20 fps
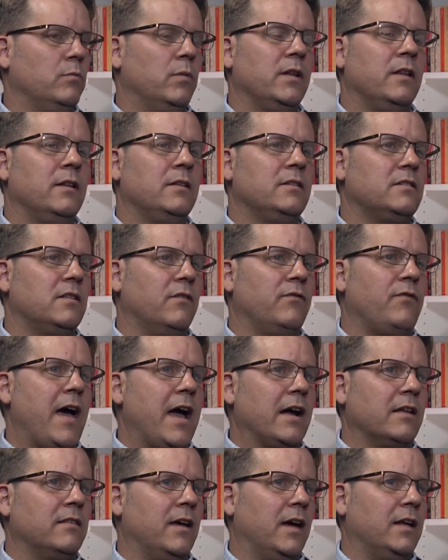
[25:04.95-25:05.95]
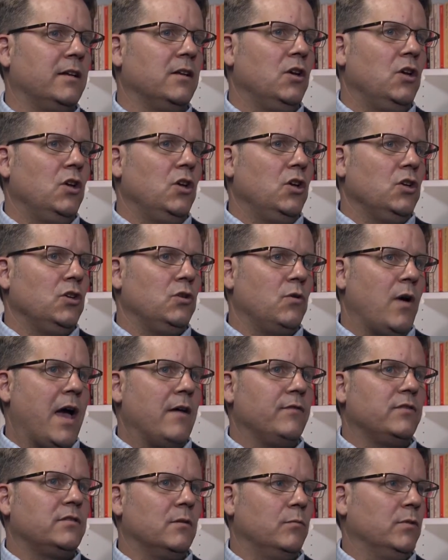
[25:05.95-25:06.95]
But it's the fact that you
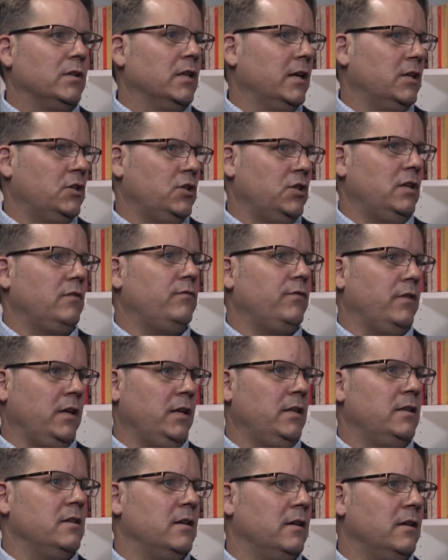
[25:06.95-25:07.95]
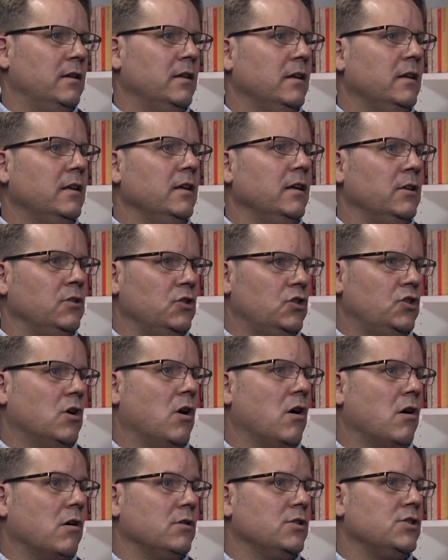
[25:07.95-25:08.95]
have someone like Chief Eden in
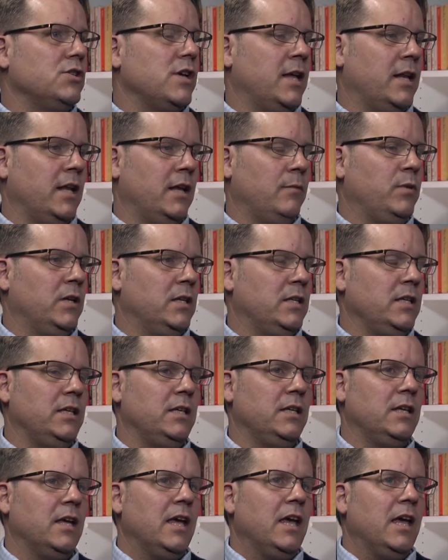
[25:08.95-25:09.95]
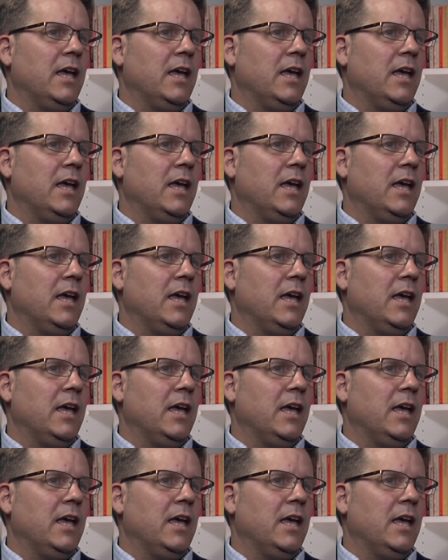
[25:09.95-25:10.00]
charge at APD,